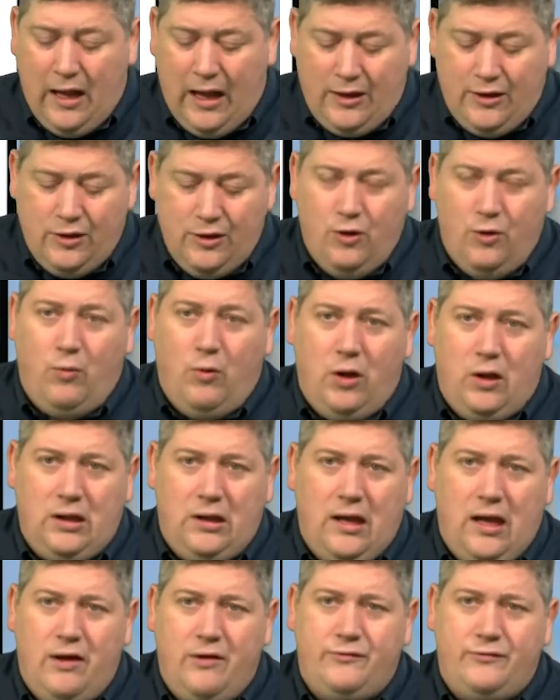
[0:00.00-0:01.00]
And you know what?
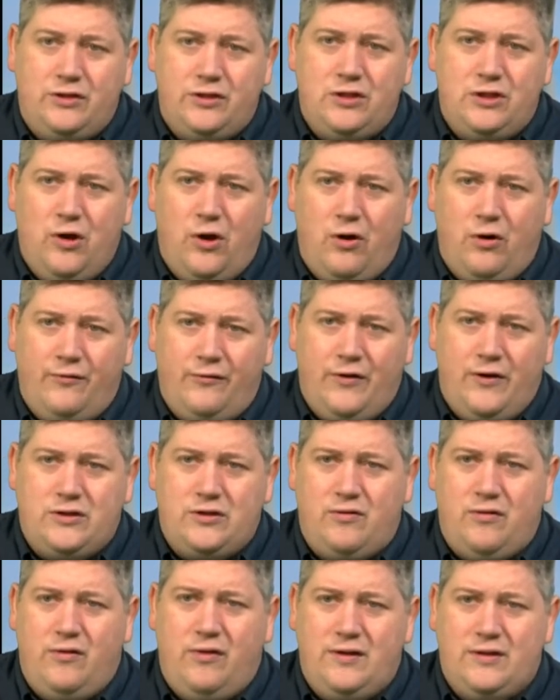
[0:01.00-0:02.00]
Love does not, 1
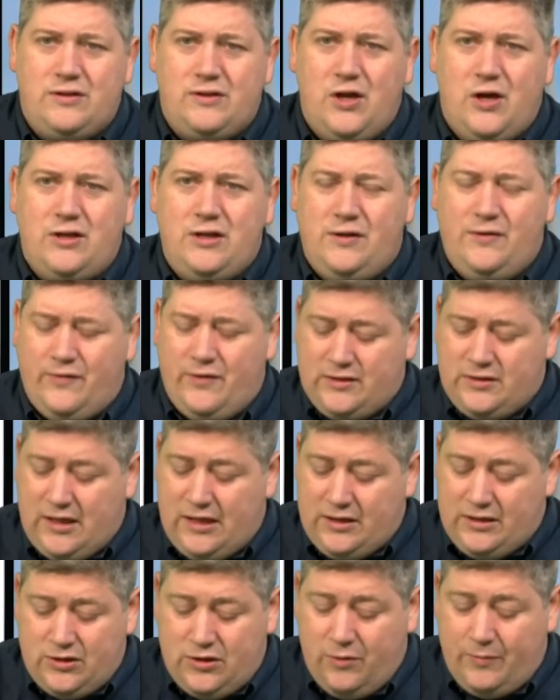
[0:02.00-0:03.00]
Corinthians 13, verse
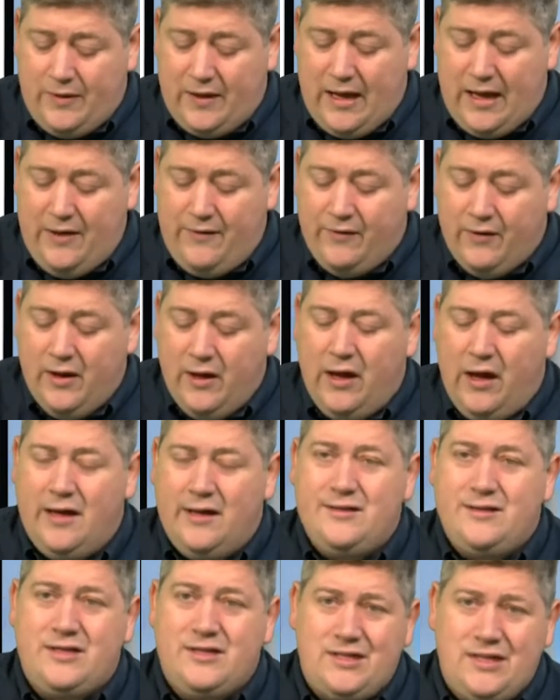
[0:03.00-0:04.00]
8, does not behave
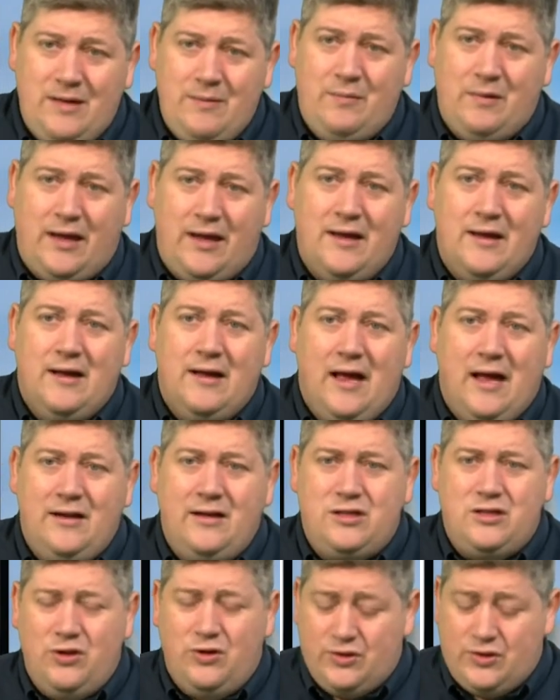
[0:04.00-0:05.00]
unseemly and
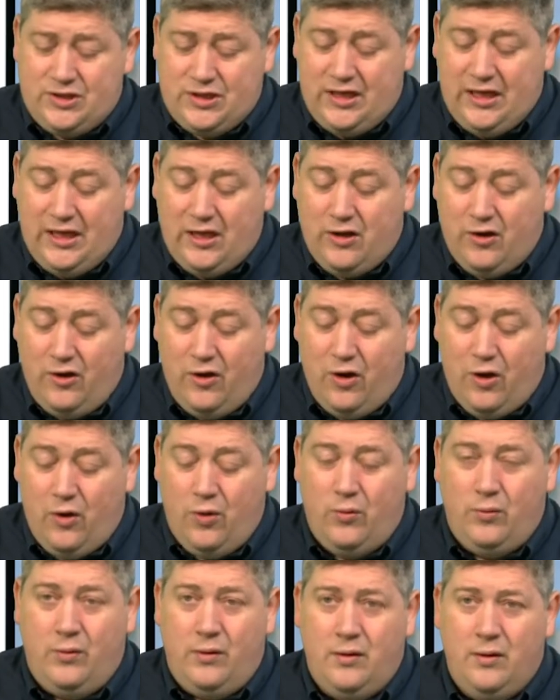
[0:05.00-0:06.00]
does not seek her
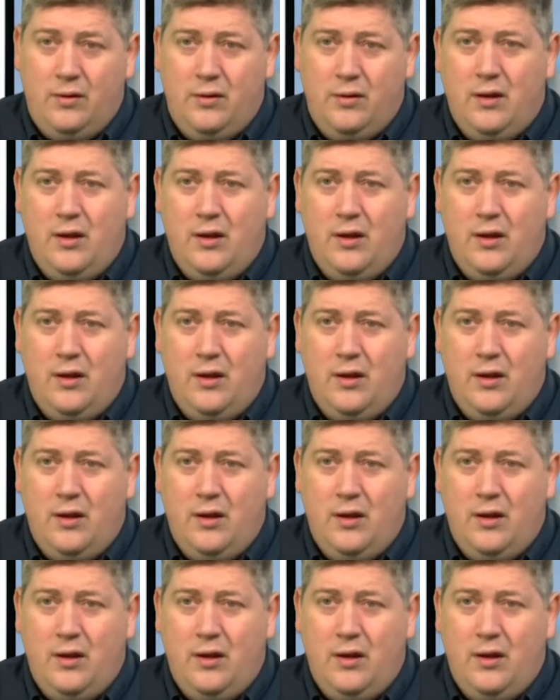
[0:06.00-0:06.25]
own.